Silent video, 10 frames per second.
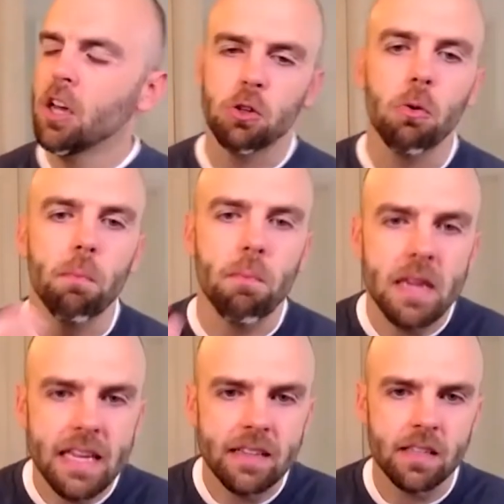You'll
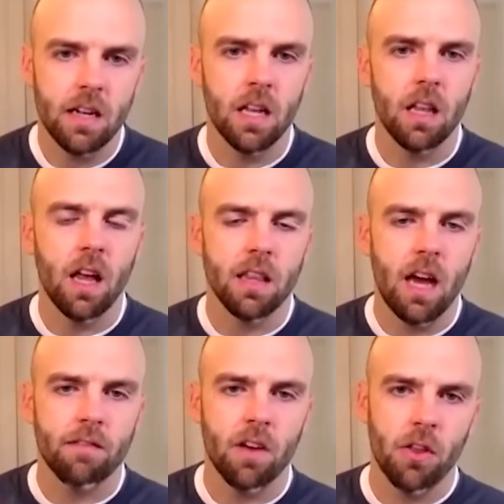meet a, a,
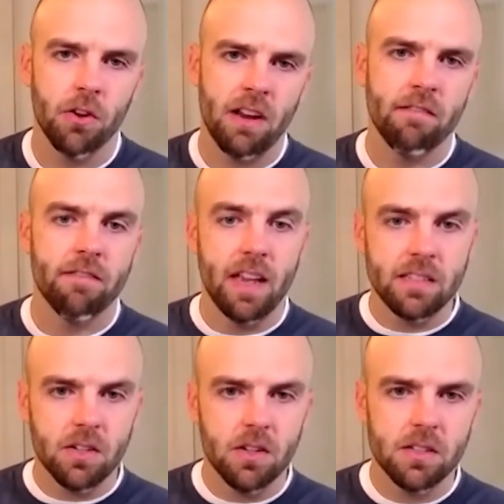lot of other
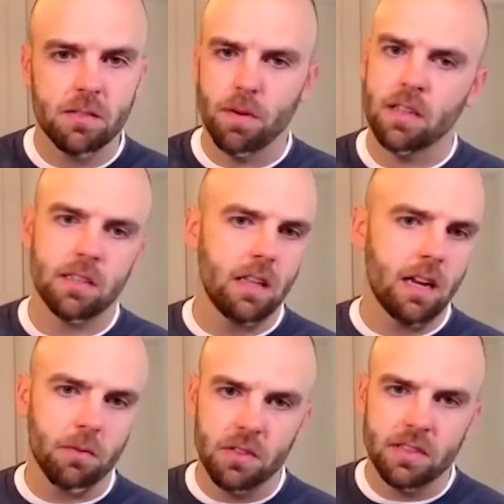investors because a lot
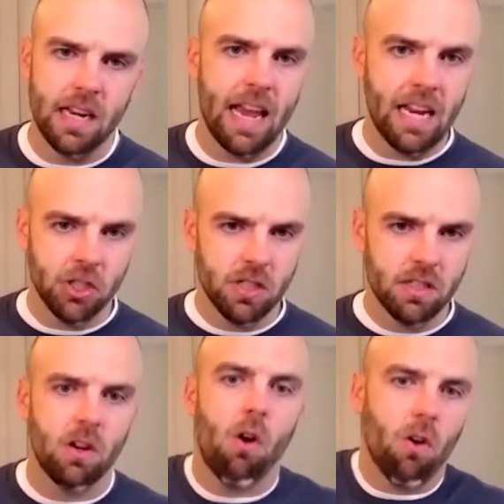of real estate
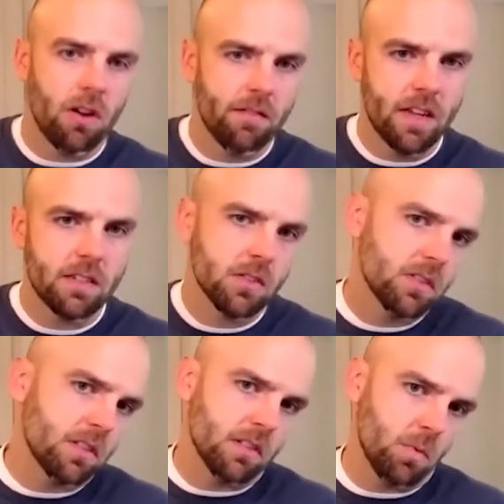agents are
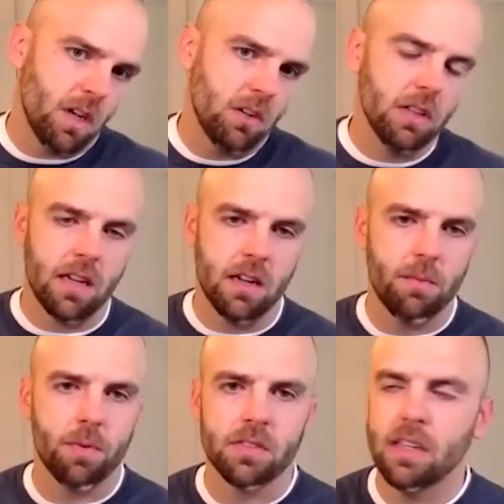investors as well, like a
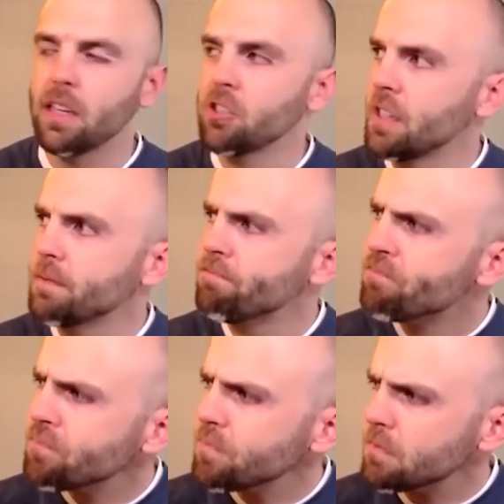percentage of them.
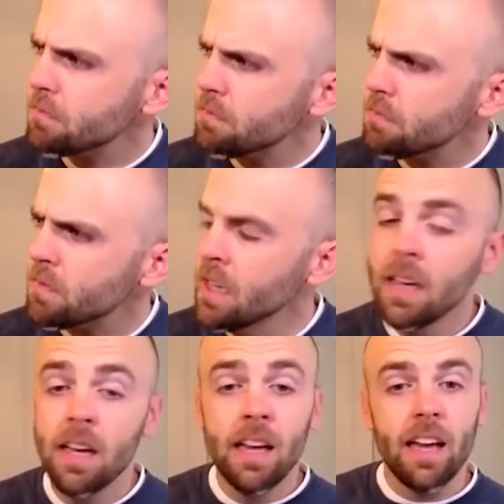
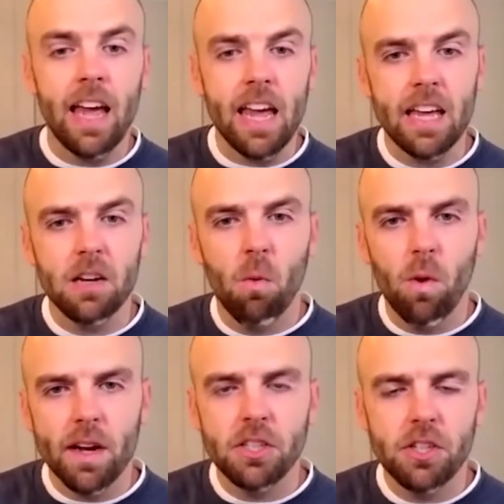And
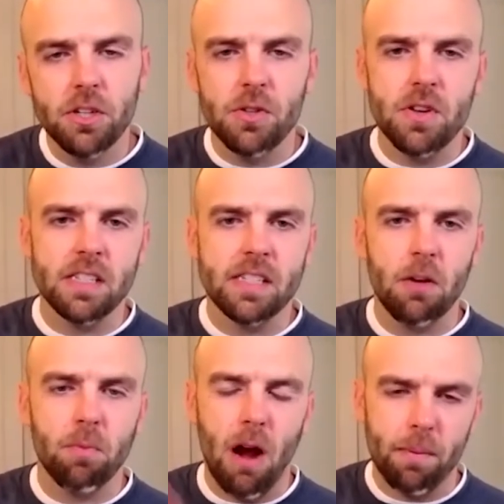what can you do? You can sell
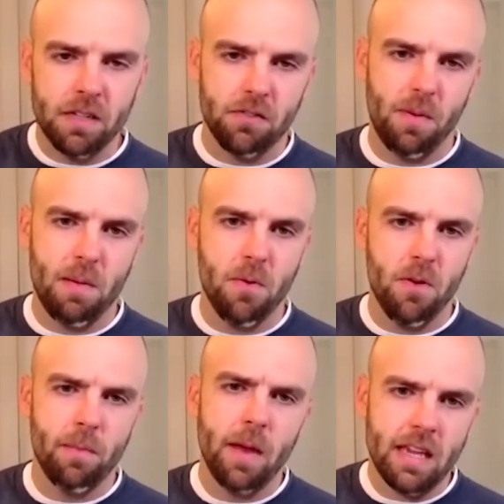properties for people
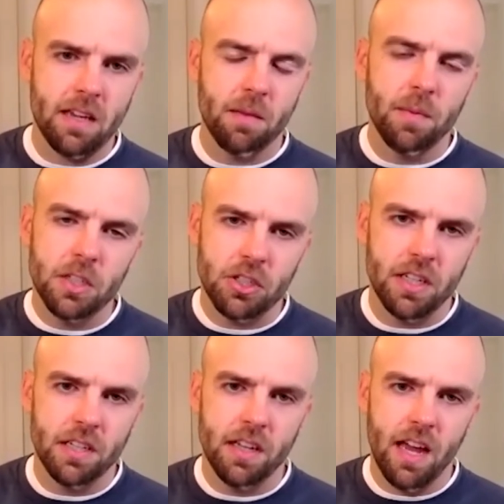and make commission